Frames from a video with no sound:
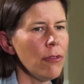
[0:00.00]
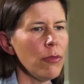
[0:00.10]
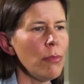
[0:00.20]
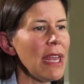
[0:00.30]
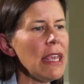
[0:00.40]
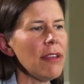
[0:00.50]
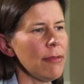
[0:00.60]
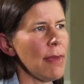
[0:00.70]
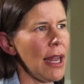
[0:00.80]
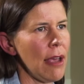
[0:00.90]
for many years
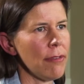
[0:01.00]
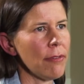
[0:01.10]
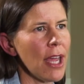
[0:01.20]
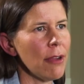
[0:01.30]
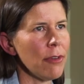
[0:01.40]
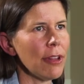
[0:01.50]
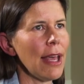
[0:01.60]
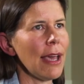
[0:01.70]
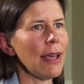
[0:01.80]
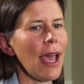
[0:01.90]
of my life, I've kind of felt
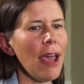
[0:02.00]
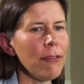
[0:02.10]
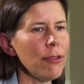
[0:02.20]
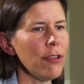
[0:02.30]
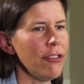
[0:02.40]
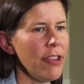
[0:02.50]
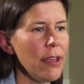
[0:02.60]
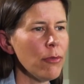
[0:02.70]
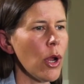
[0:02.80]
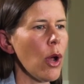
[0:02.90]
like I have to
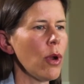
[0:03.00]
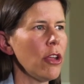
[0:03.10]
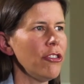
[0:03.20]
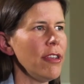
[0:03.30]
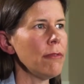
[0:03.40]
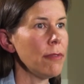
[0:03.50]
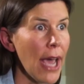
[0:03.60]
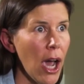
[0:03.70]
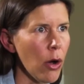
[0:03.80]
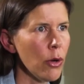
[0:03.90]
achieve what I want to achieve
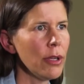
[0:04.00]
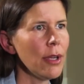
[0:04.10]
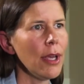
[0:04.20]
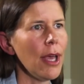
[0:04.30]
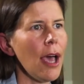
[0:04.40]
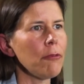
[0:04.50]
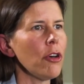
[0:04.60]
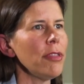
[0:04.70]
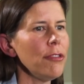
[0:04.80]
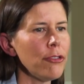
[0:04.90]
now. I've
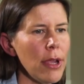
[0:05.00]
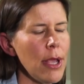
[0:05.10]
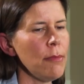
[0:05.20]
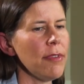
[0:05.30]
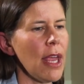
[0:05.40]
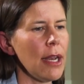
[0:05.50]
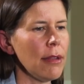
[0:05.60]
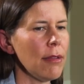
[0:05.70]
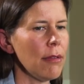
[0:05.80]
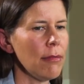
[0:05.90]
got these dreams,
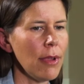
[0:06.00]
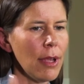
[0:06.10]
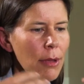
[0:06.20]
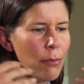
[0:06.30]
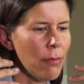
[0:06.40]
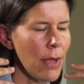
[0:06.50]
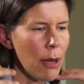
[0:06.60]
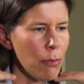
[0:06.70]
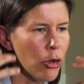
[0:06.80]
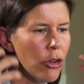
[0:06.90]

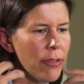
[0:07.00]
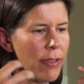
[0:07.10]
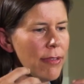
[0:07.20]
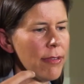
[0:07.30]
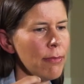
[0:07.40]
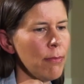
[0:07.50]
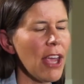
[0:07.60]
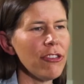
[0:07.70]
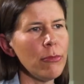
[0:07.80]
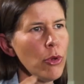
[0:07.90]
and because this
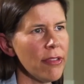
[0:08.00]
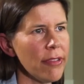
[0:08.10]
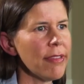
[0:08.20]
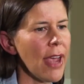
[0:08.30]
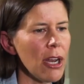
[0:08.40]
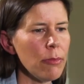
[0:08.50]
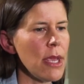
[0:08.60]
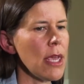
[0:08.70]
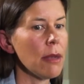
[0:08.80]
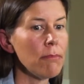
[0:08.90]
passion burns inside of
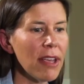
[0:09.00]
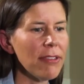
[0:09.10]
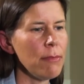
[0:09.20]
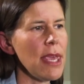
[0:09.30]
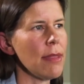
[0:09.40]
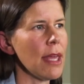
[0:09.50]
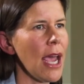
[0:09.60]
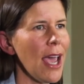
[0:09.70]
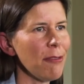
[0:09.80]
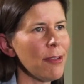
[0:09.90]
me, it must mean that I
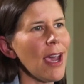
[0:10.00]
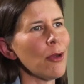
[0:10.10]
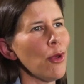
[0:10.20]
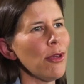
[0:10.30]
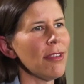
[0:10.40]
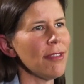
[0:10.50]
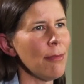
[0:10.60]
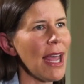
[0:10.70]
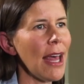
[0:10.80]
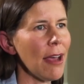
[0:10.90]
have to outwork this in
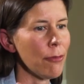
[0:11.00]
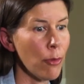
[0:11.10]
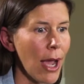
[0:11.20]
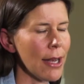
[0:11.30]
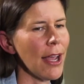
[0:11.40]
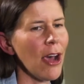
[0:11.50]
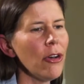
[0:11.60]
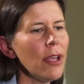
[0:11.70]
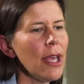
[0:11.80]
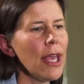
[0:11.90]
my life right now.